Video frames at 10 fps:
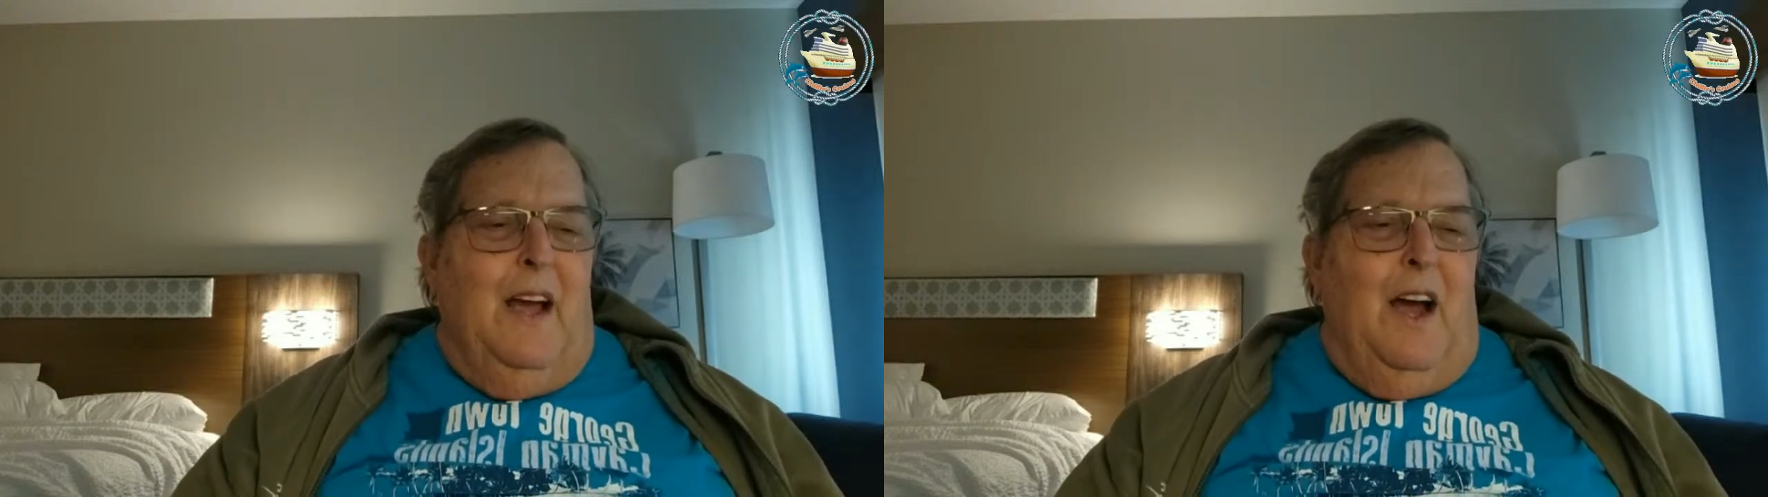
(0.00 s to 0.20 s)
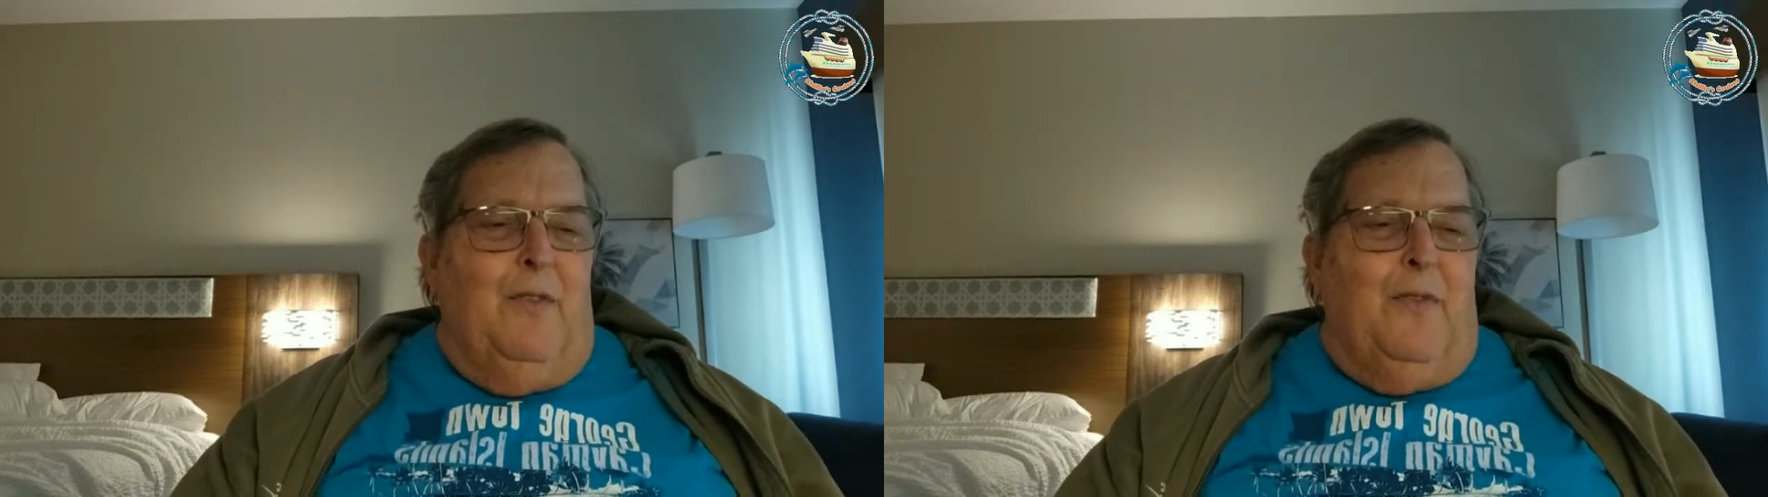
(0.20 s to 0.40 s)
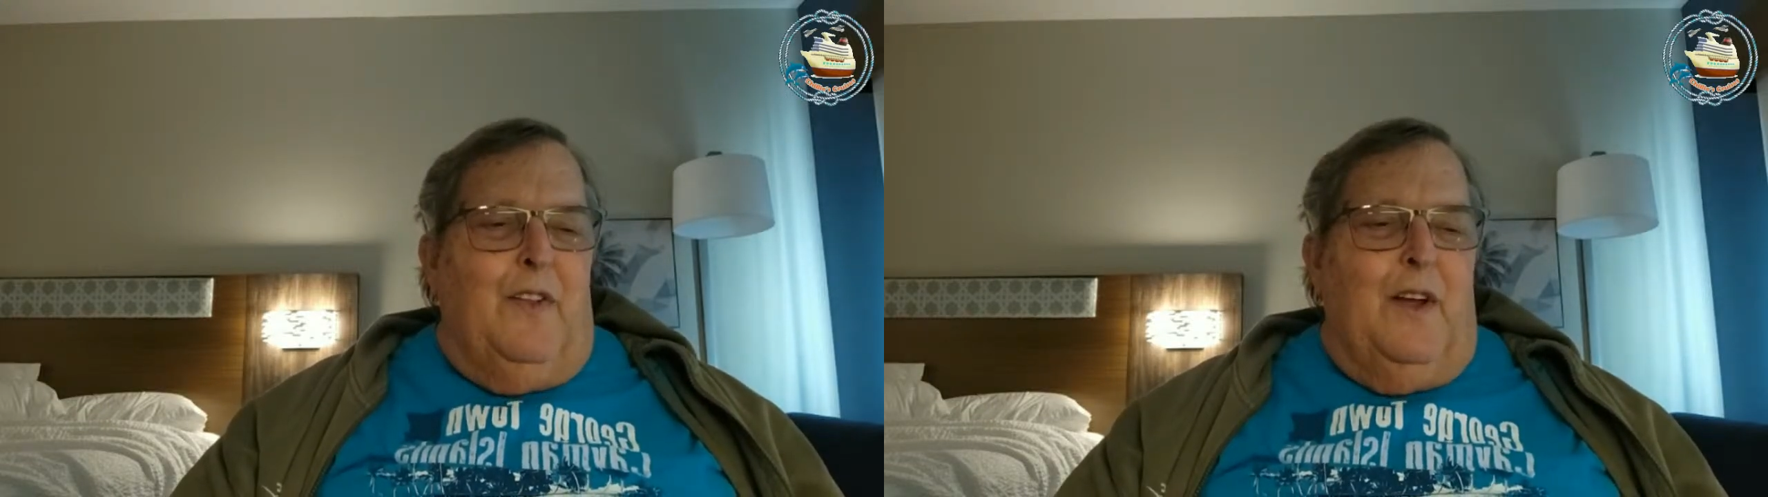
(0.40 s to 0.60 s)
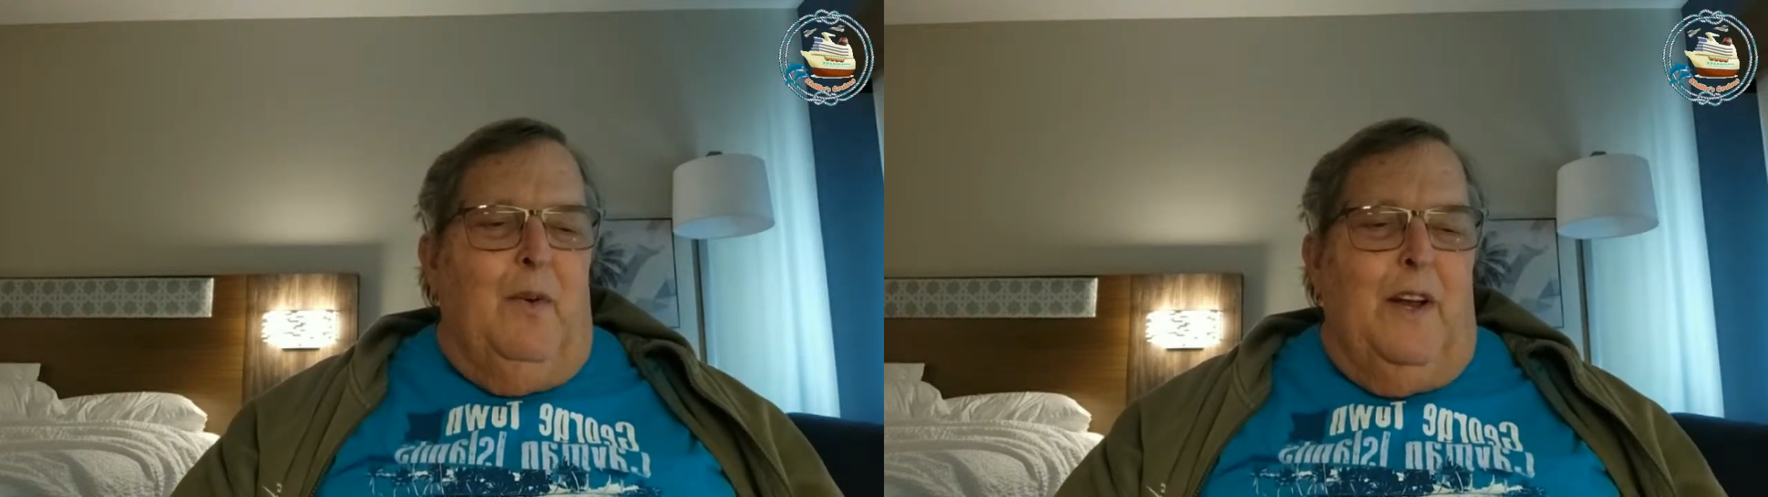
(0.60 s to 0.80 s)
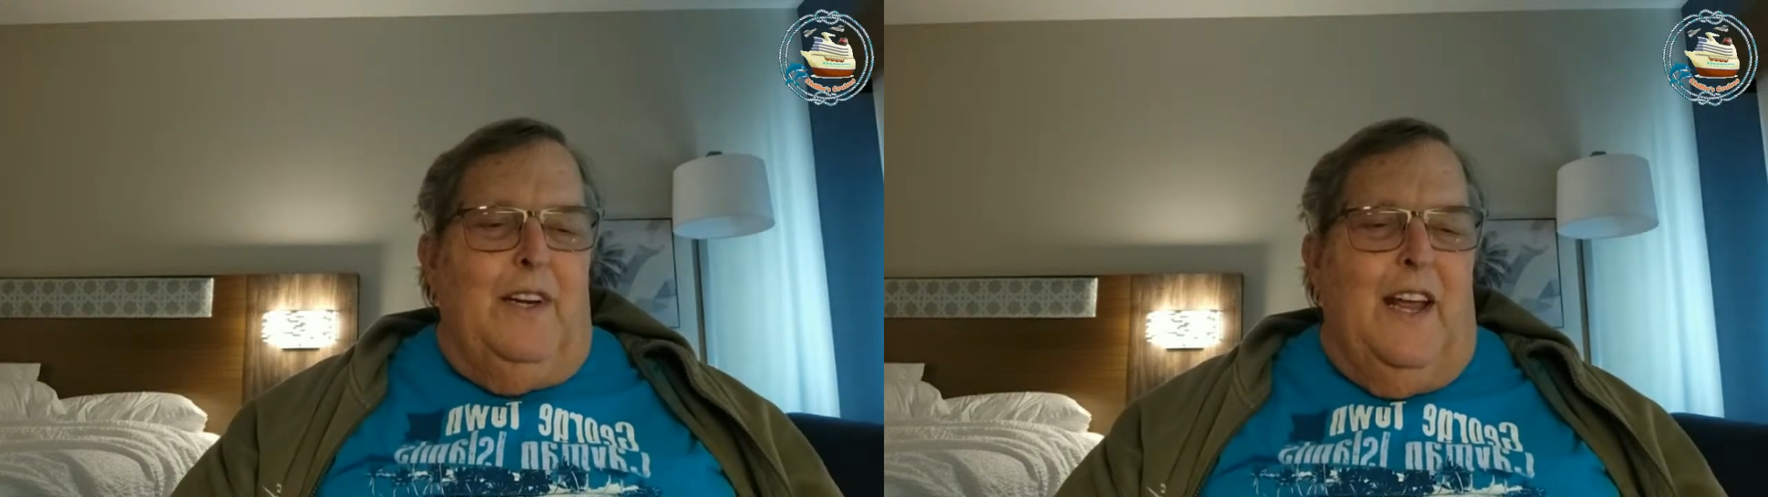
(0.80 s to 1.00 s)
Hopefully
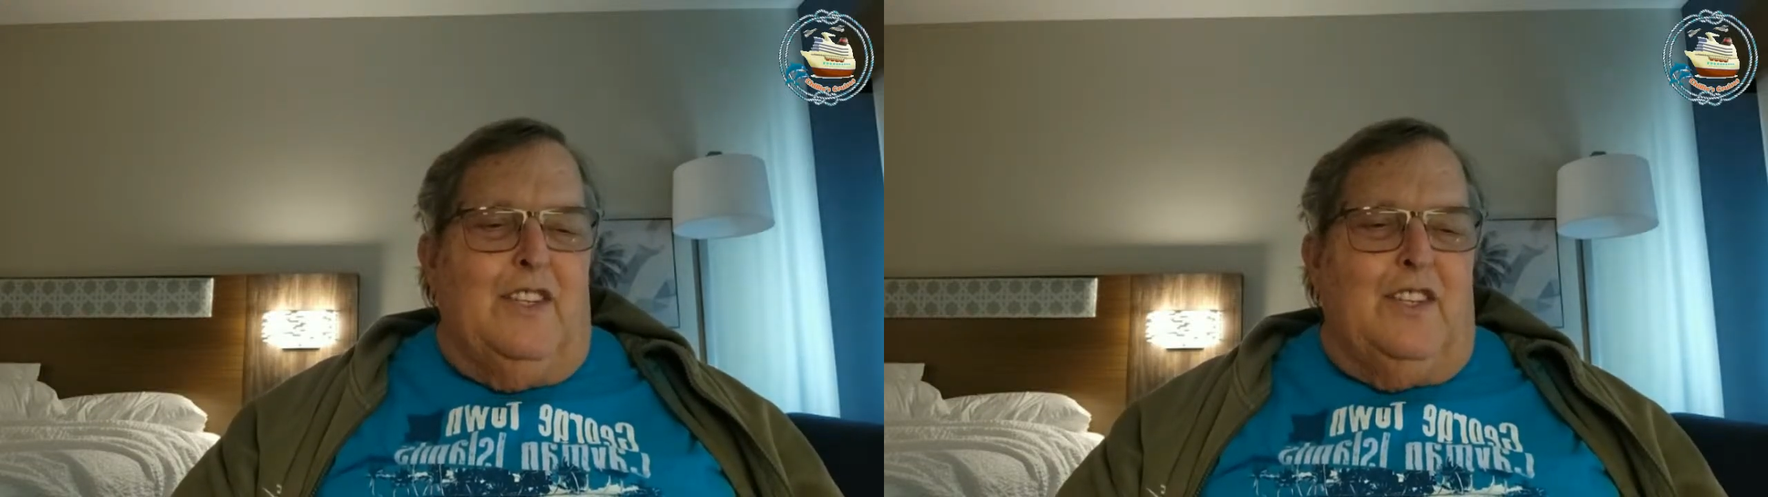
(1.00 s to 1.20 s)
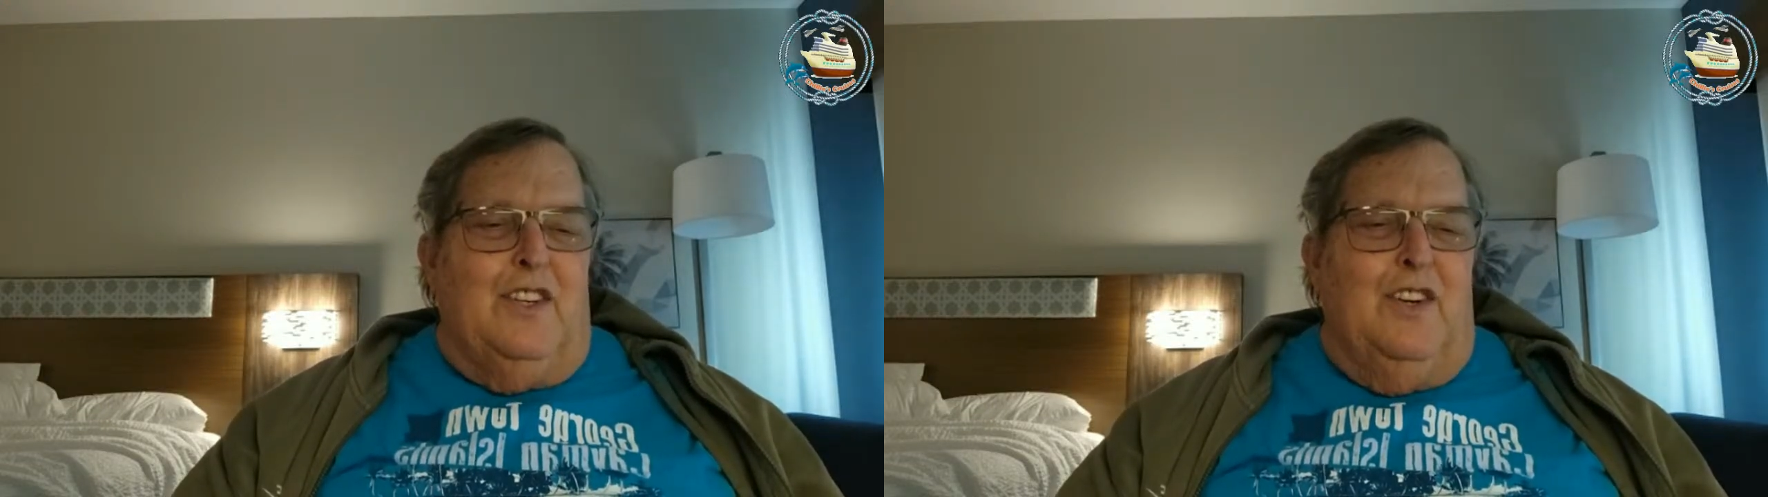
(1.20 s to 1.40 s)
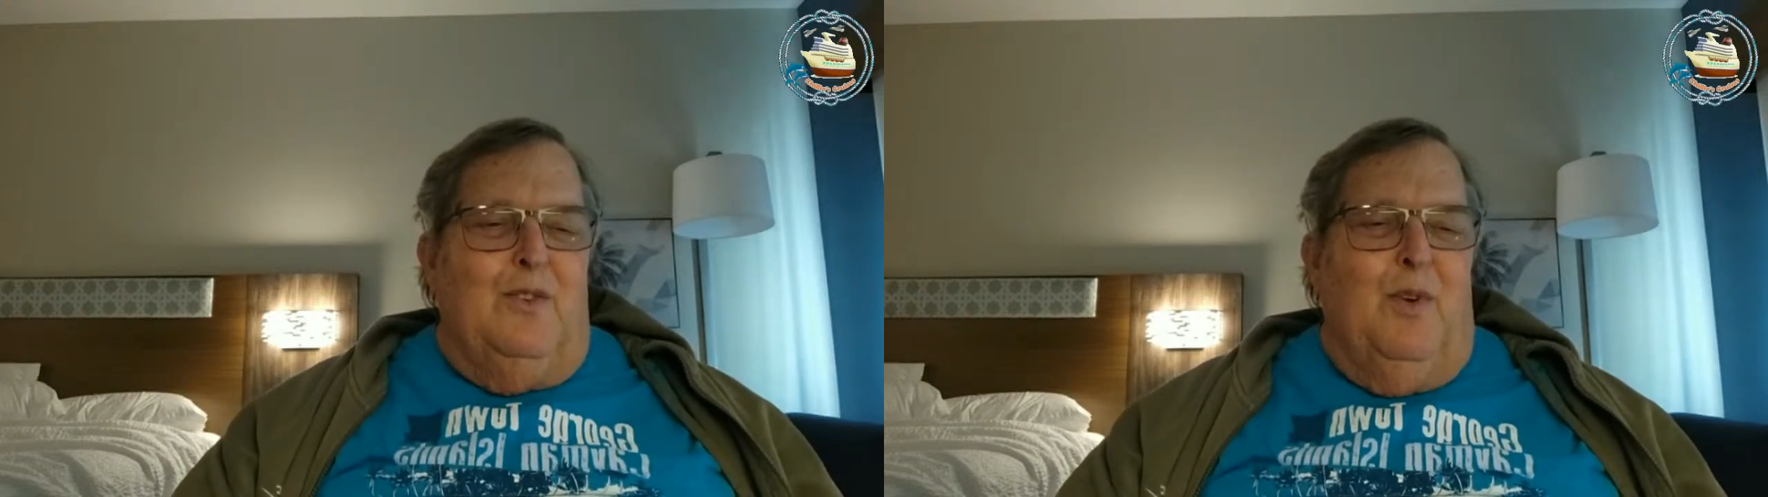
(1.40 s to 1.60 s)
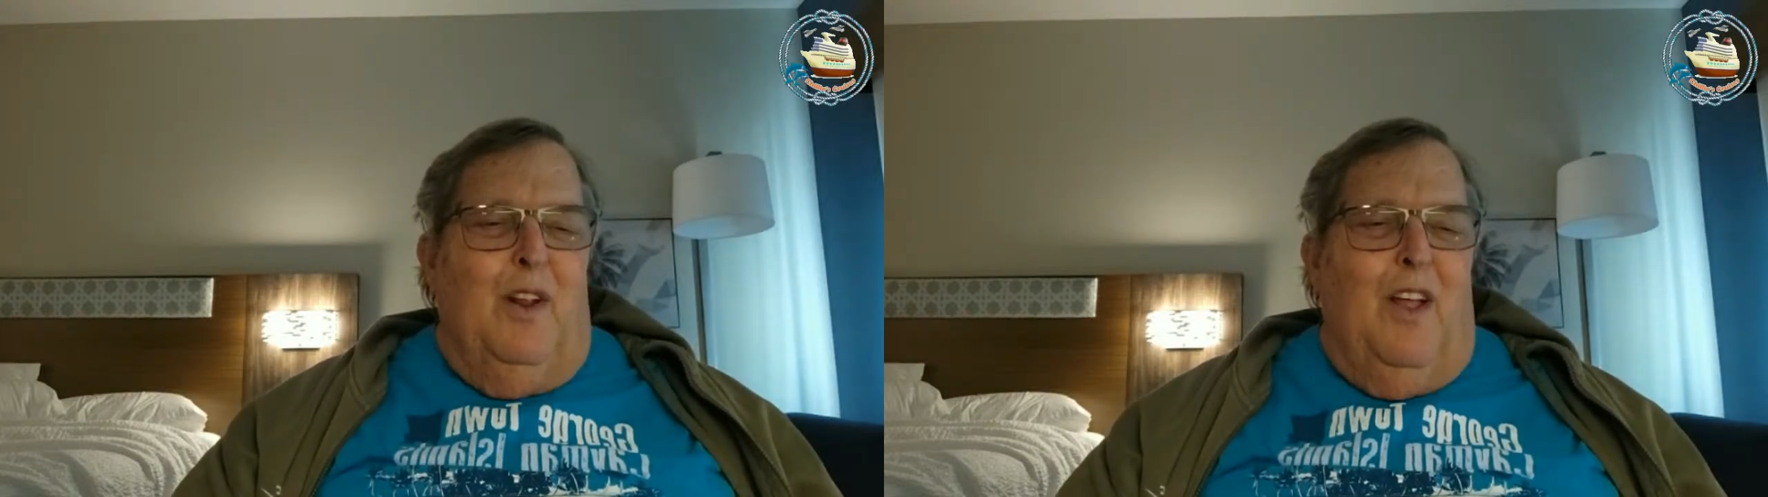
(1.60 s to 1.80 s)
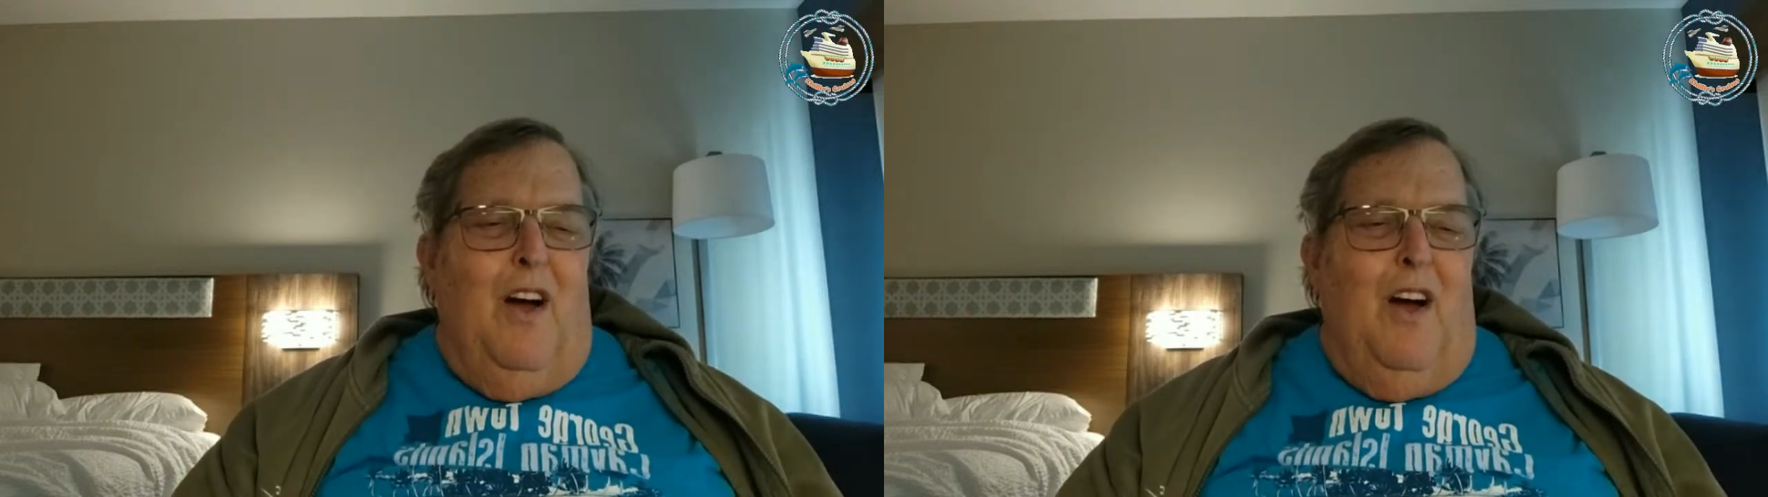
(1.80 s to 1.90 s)
one day soon we'll